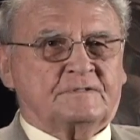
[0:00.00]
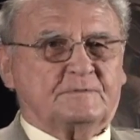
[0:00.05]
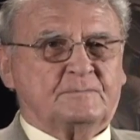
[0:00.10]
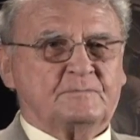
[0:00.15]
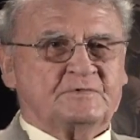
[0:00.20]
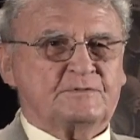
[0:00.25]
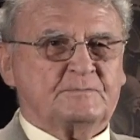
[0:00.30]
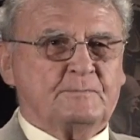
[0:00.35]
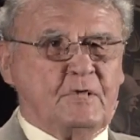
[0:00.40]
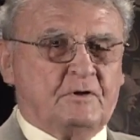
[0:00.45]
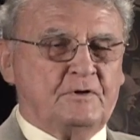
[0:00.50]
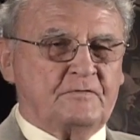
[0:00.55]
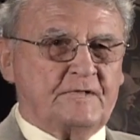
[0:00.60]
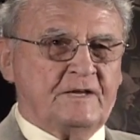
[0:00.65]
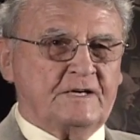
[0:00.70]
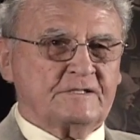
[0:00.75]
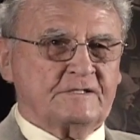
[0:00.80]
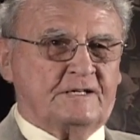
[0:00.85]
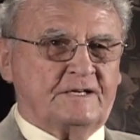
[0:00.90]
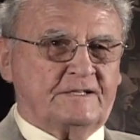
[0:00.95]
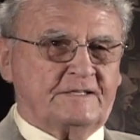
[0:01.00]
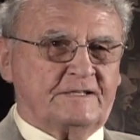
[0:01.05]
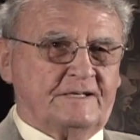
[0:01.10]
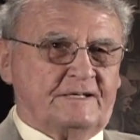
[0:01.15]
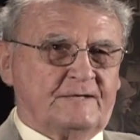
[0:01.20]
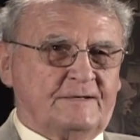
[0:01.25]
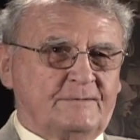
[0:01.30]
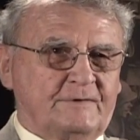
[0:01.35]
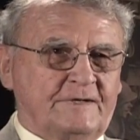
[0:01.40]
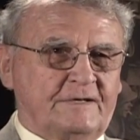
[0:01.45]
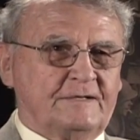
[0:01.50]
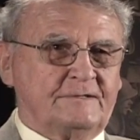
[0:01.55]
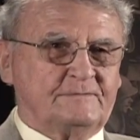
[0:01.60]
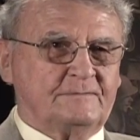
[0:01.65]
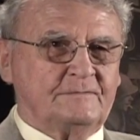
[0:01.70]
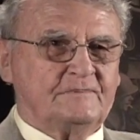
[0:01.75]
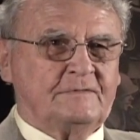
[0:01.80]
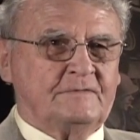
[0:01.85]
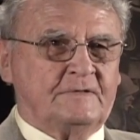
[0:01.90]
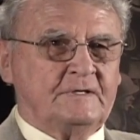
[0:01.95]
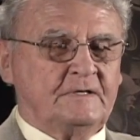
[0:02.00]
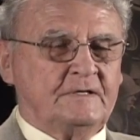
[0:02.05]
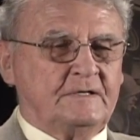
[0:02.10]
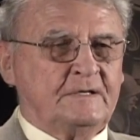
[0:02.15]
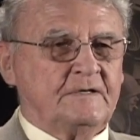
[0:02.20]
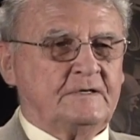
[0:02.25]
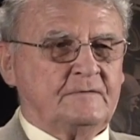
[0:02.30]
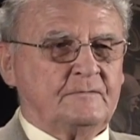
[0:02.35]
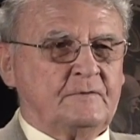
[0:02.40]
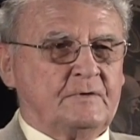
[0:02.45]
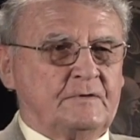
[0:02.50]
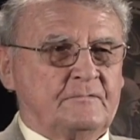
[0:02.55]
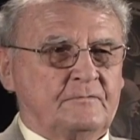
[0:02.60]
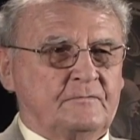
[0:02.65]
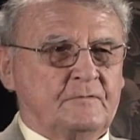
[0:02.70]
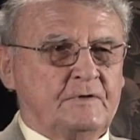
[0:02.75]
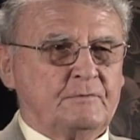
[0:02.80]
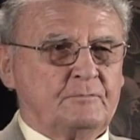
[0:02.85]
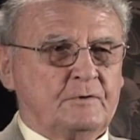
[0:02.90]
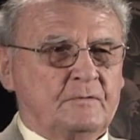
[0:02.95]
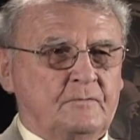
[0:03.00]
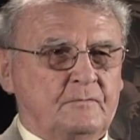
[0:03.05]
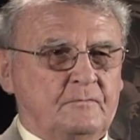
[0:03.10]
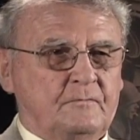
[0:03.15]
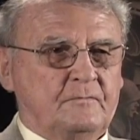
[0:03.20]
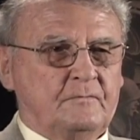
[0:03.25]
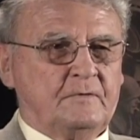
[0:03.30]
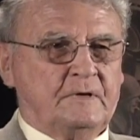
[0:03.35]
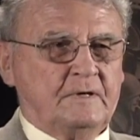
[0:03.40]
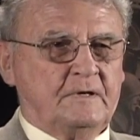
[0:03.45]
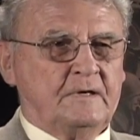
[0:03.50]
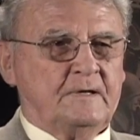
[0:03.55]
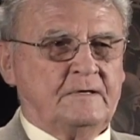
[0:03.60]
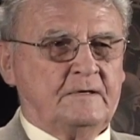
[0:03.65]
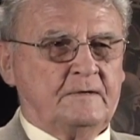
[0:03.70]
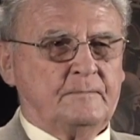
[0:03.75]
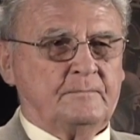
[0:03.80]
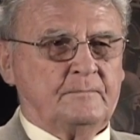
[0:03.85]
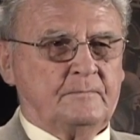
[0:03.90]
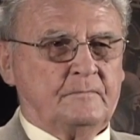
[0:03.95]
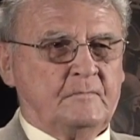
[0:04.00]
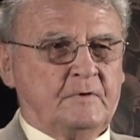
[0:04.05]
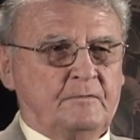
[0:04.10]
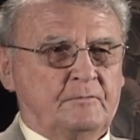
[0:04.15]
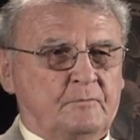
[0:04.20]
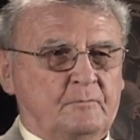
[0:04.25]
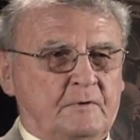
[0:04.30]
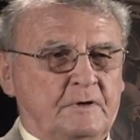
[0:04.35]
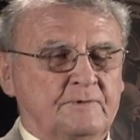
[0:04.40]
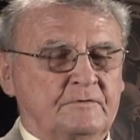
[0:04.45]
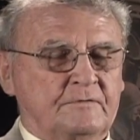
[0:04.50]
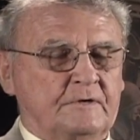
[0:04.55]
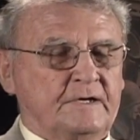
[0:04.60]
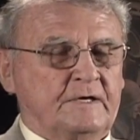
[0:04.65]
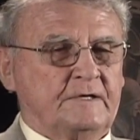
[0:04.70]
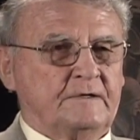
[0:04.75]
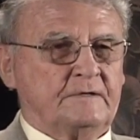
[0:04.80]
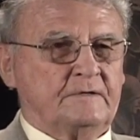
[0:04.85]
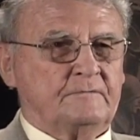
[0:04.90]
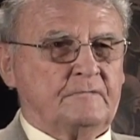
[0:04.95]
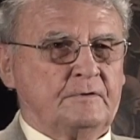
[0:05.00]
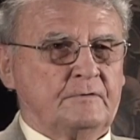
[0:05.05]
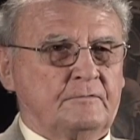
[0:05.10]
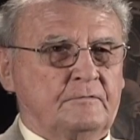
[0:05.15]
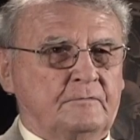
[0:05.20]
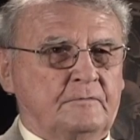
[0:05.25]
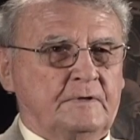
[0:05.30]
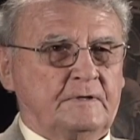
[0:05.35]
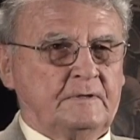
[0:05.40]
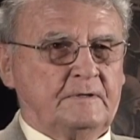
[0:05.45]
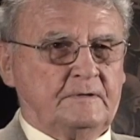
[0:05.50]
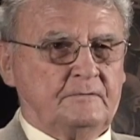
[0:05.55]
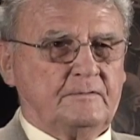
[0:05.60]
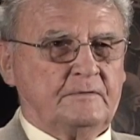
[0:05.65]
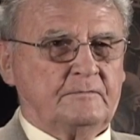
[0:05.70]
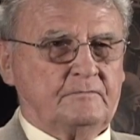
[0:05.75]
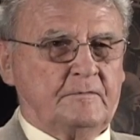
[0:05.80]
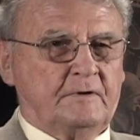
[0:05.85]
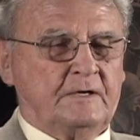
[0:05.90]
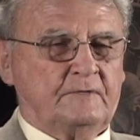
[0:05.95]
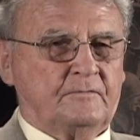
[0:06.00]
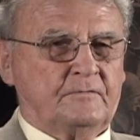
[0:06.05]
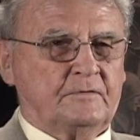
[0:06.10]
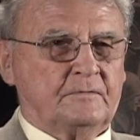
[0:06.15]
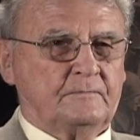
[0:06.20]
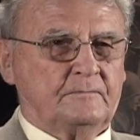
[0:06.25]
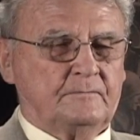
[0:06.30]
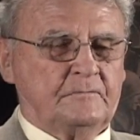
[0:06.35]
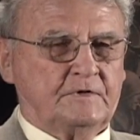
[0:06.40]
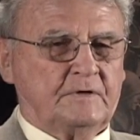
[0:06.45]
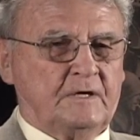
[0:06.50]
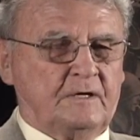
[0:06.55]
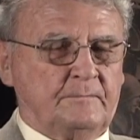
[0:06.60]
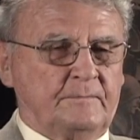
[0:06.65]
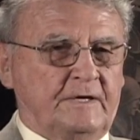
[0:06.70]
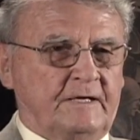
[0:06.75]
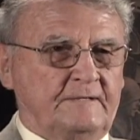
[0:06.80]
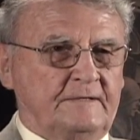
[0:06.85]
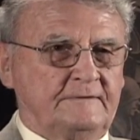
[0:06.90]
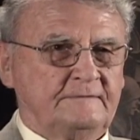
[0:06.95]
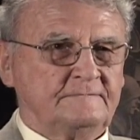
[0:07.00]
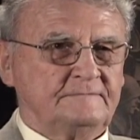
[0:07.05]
some small things like yeah. that. Yeah, but we were we were well trained. We were we, were ready for combat.